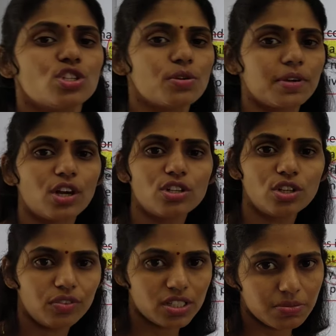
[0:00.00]
So because
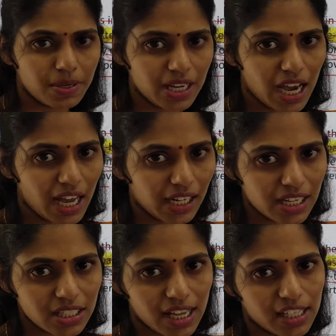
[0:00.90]
of this Bihar
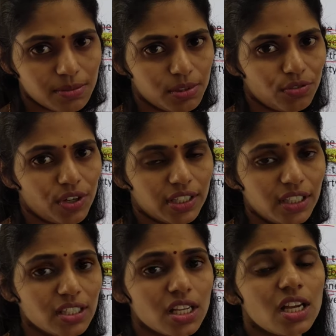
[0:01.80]
is eligible for
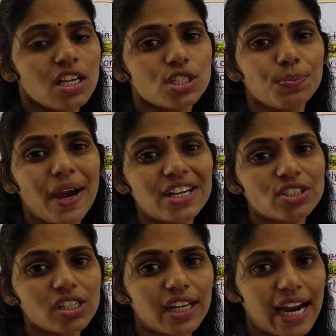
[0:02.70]
this
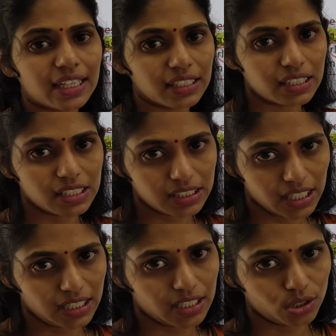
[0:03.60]
special category
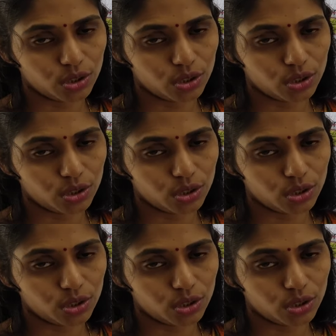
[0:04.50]
status.